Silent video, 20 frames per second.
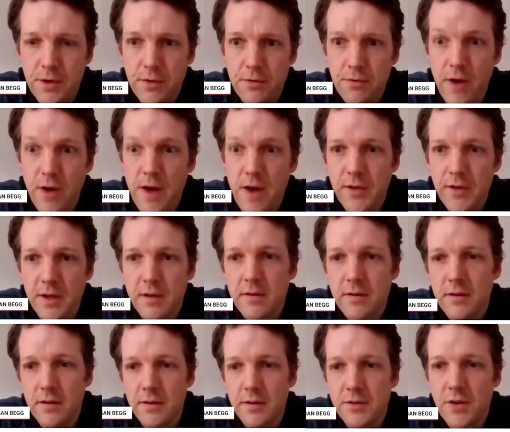graphic
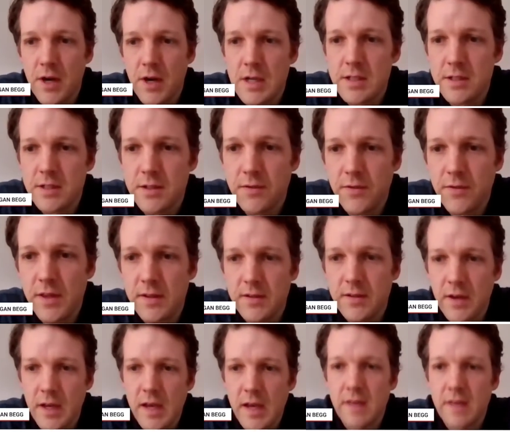illustrations of this,
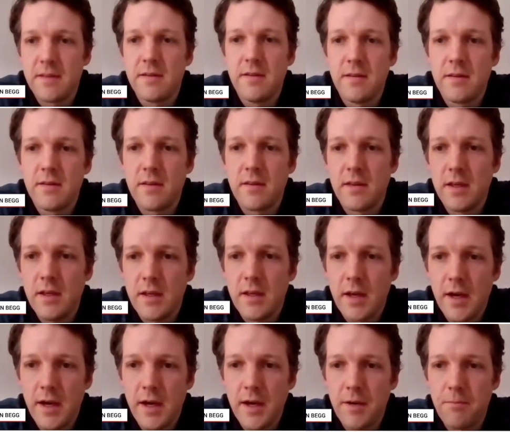I guess, is
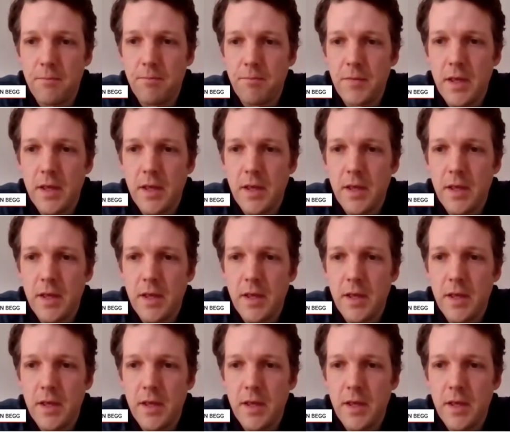the